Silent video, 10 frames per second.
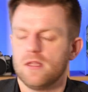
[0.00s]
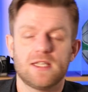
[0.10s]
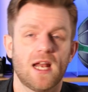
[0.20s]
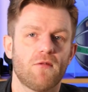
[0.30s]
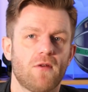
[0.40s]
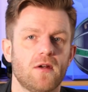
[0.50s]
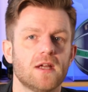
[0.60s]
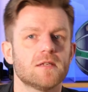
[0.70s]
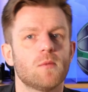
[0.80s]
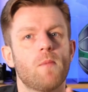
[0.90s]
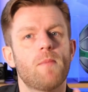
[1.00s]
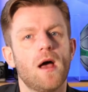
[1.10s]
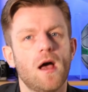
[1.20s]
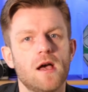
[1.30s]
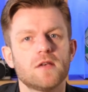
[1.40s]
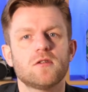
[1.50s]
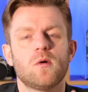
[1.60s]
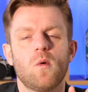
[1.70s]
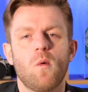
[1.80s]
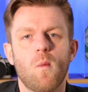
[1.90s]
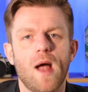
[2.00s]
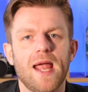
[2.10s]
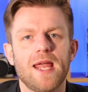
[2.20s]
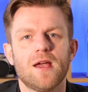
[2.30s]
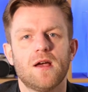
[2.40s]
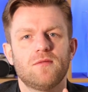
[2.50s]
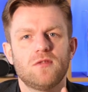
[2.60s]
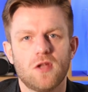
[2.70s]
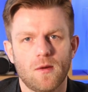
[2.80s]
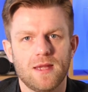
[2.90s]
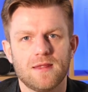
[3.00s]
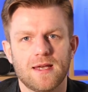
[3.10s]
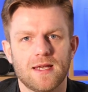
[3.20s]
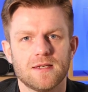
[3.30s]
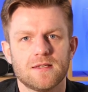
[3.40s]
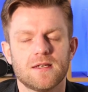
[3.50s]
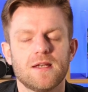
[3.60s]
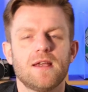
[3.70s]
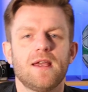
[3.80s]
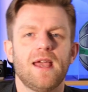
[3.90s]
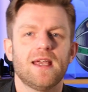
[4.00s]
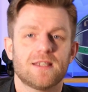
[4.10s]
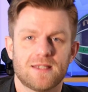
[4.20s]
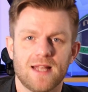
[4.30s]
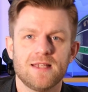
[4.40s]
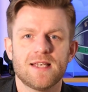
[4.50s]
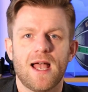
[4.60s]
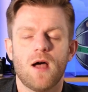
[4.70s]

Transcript: The telephone is a more personal way of doing things. It stands